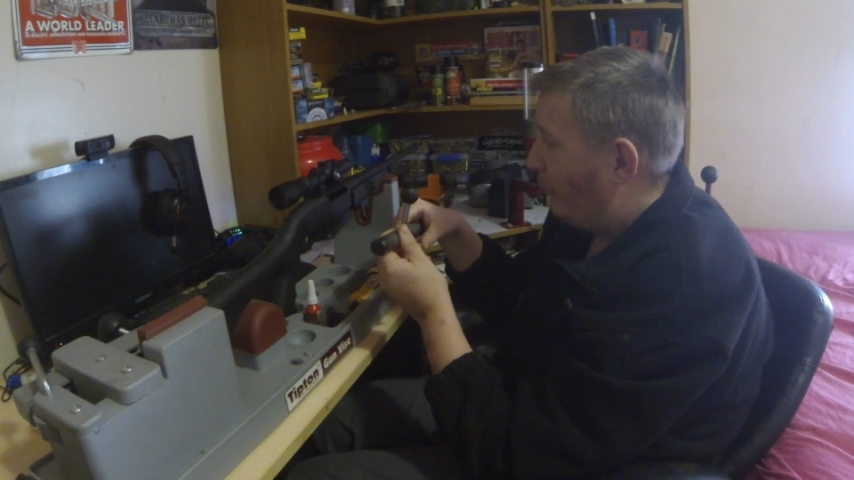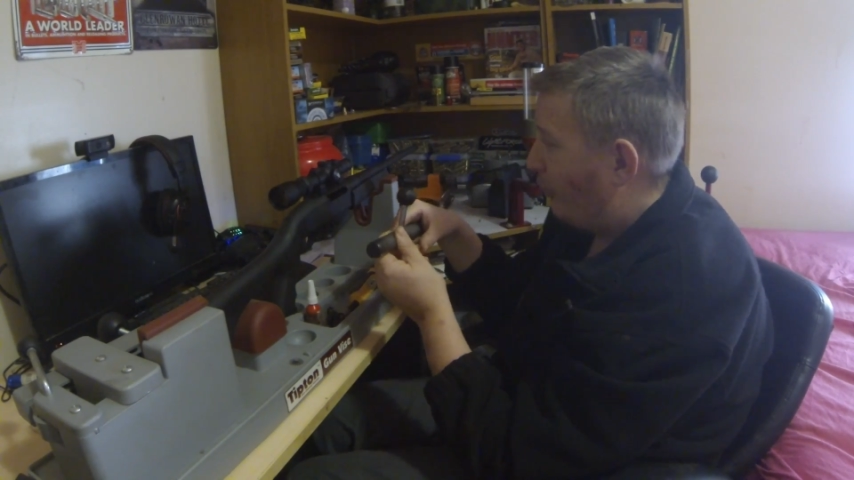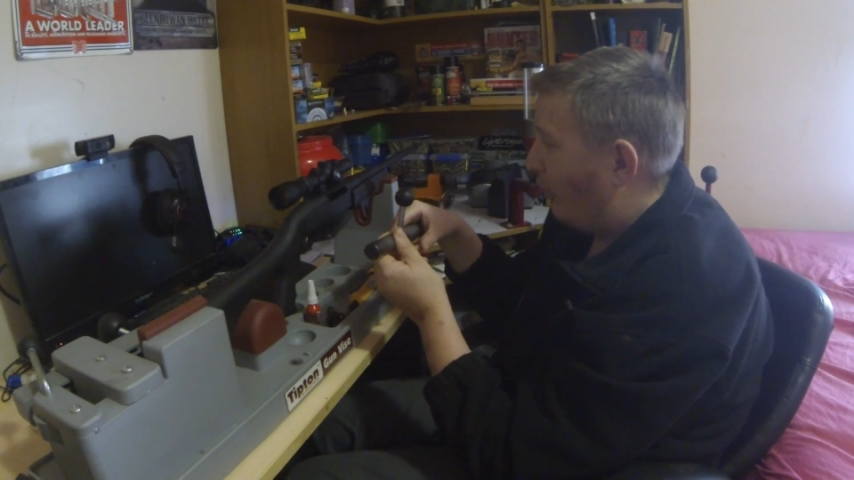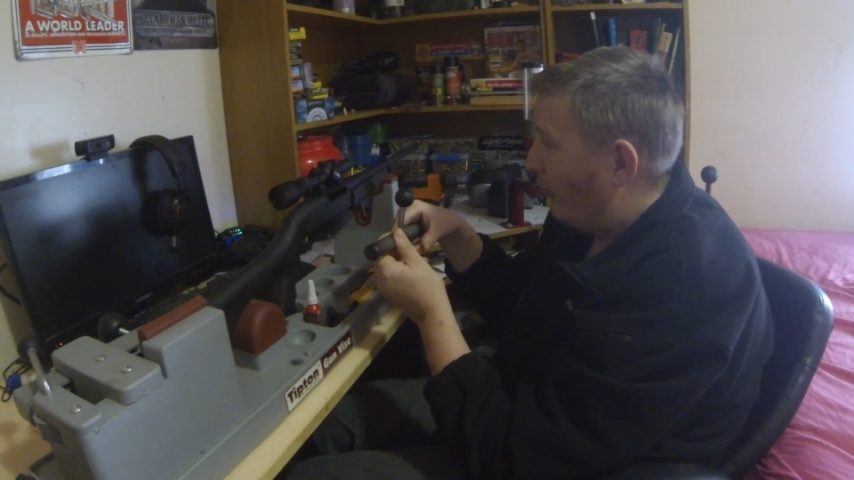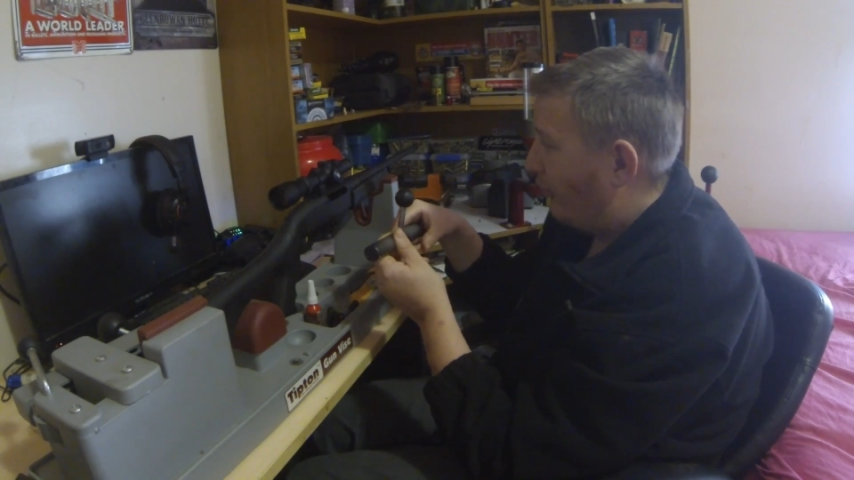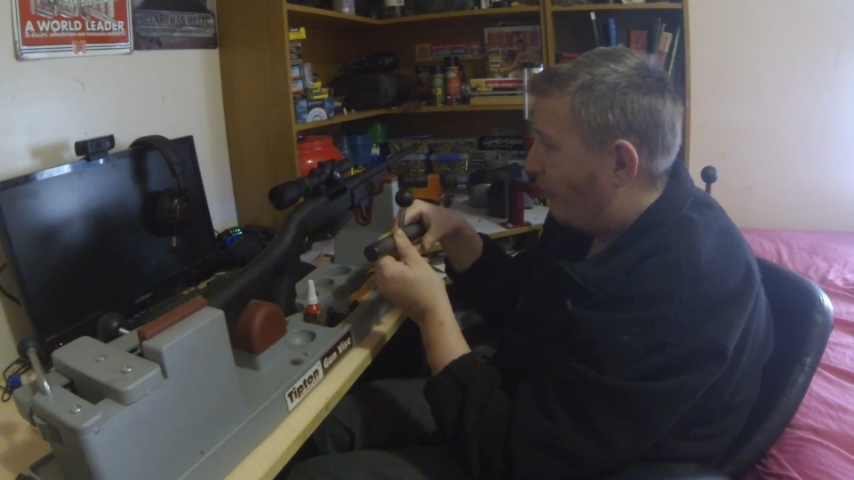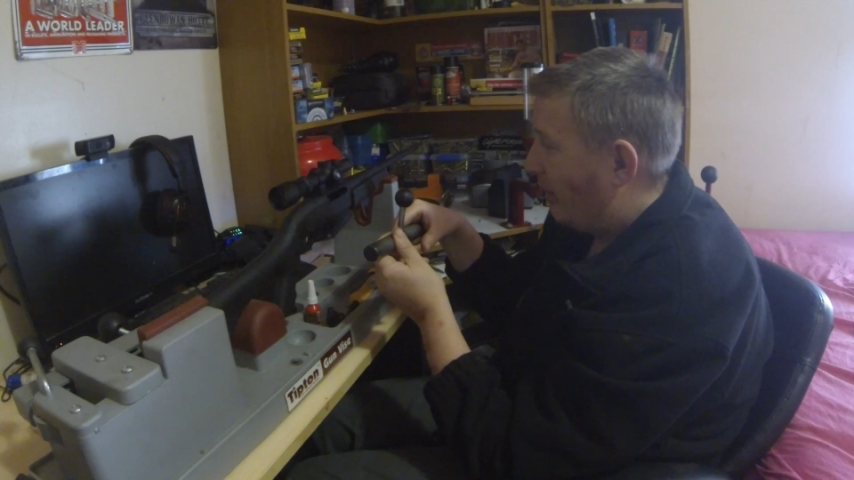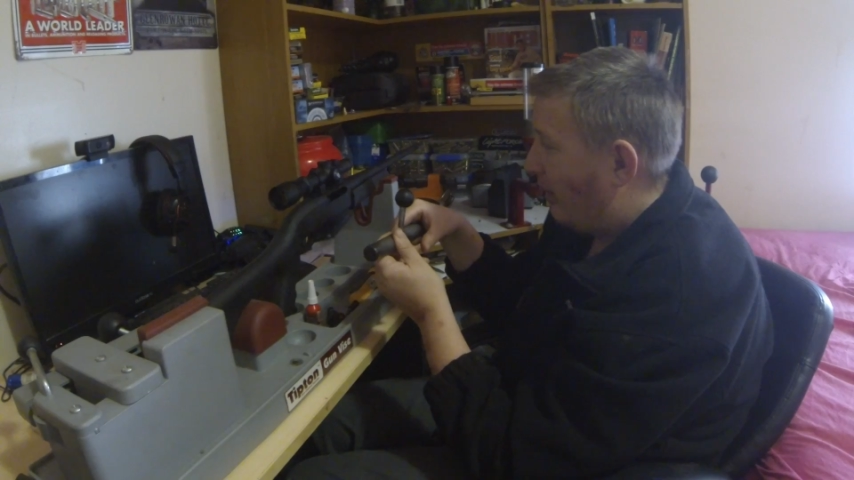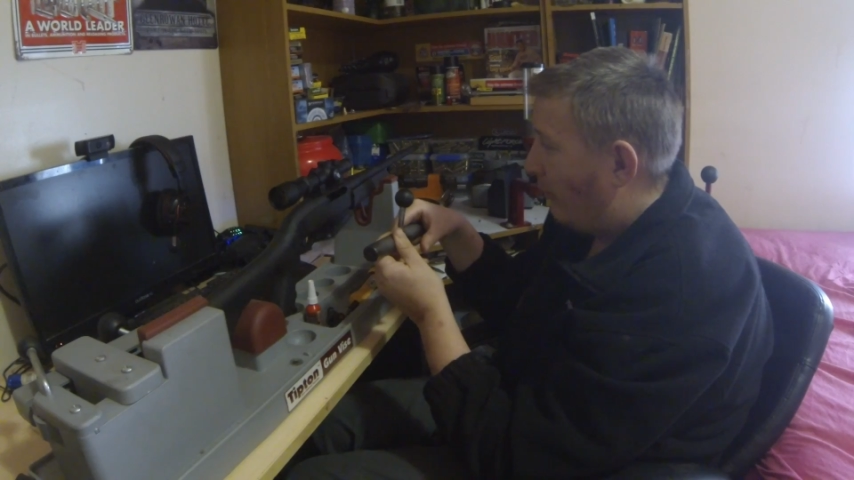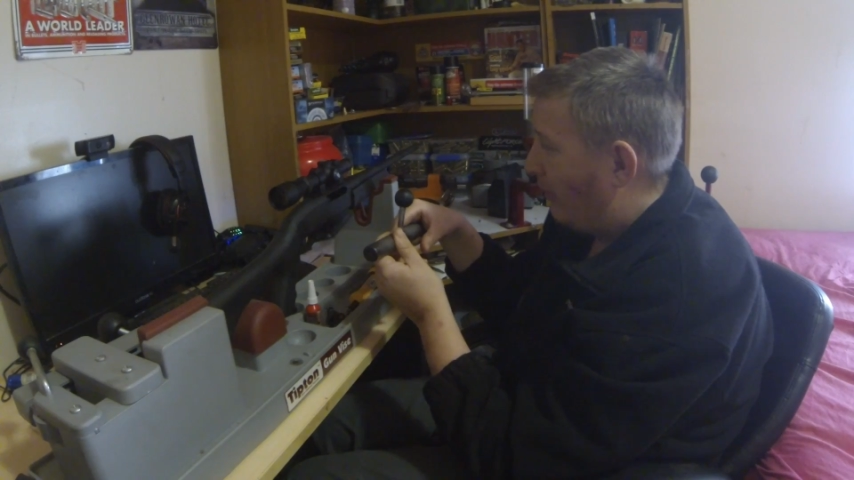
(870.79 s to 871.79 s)
size
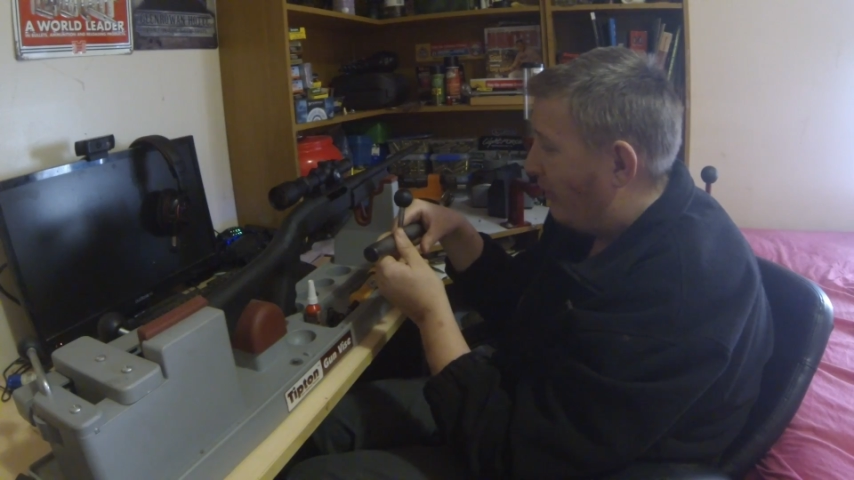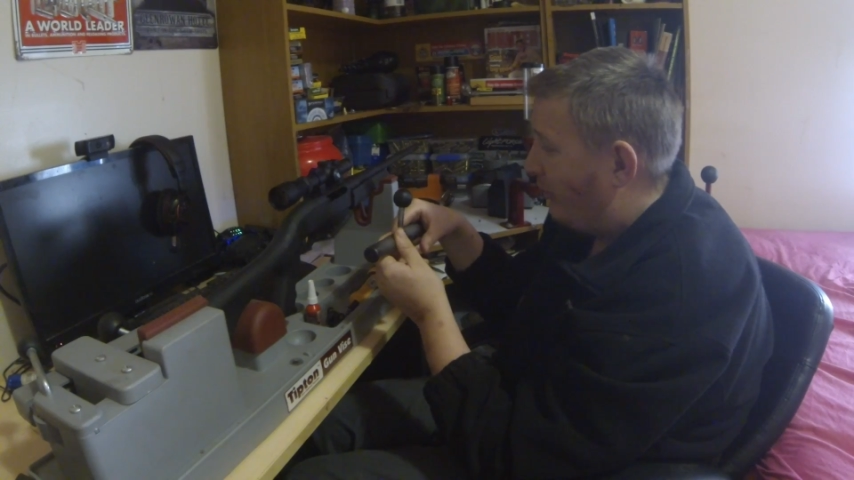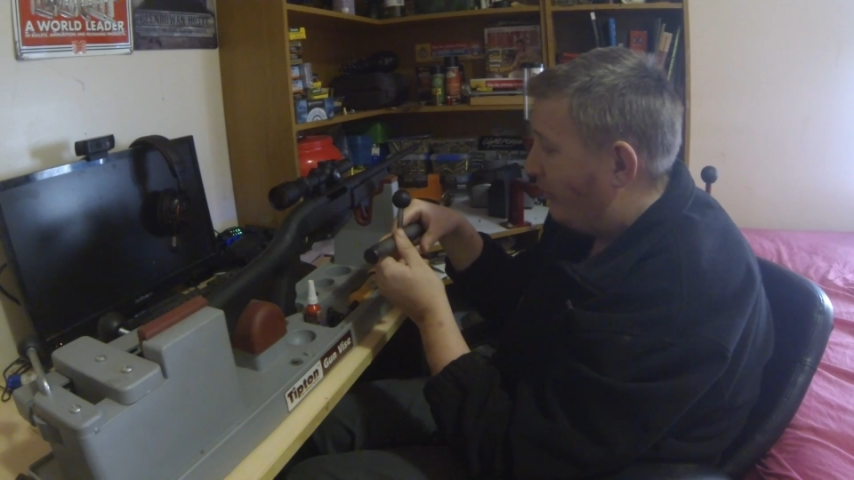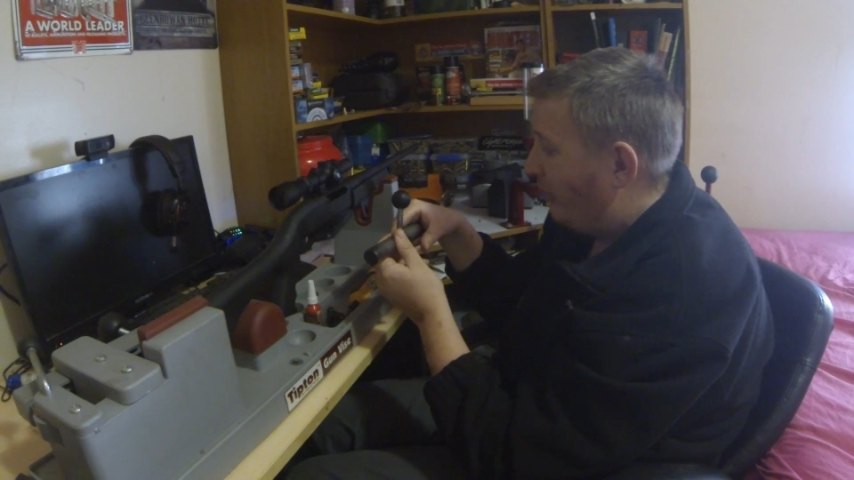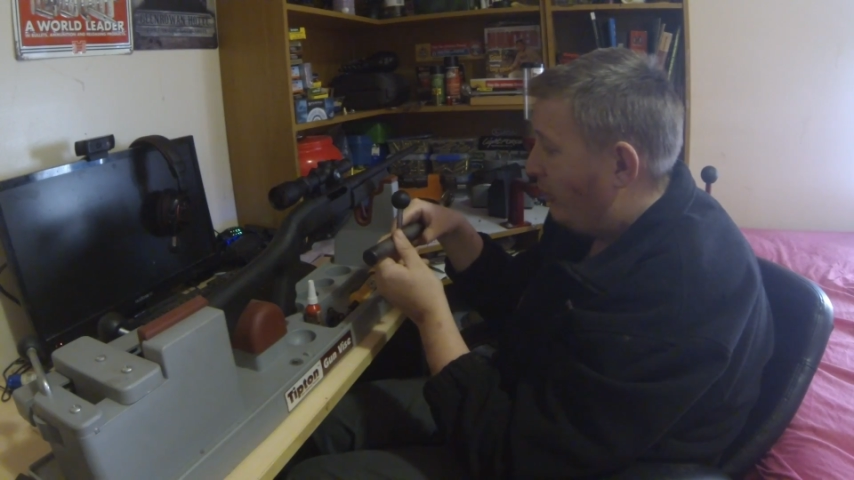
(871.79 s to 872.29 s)
rings,